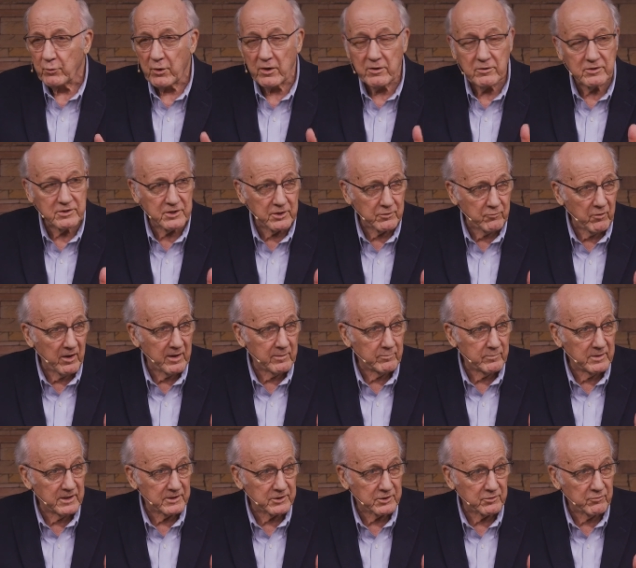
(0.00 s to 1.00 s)
Prayer is a
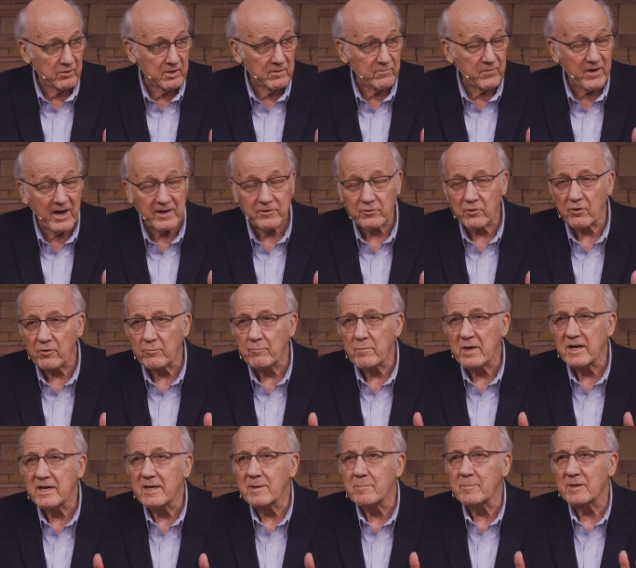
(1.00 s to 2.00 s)
great mystery. In fact, there are
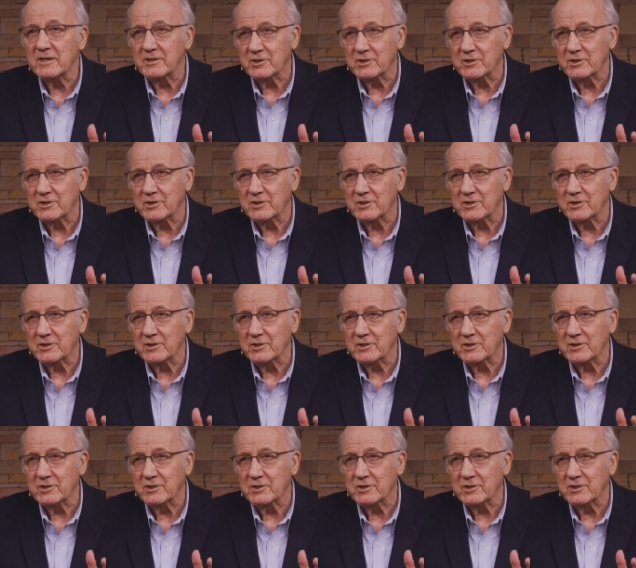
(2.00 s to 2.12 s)
many